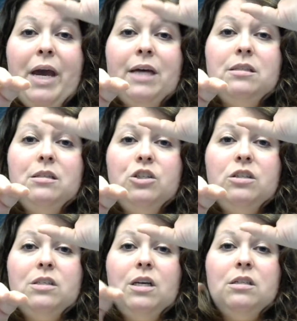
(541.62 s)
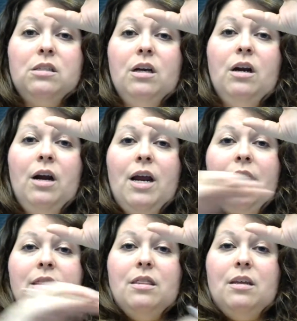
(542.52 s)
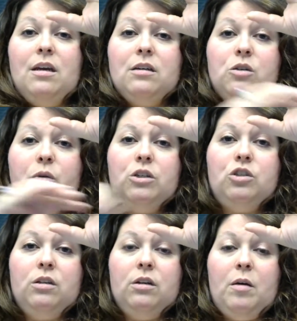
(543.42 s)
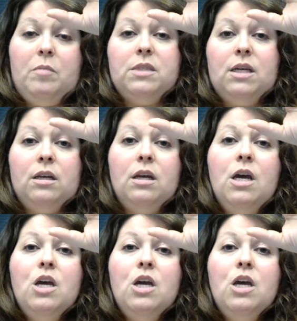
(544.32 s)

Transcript: passage stays there, and then the next question comes in.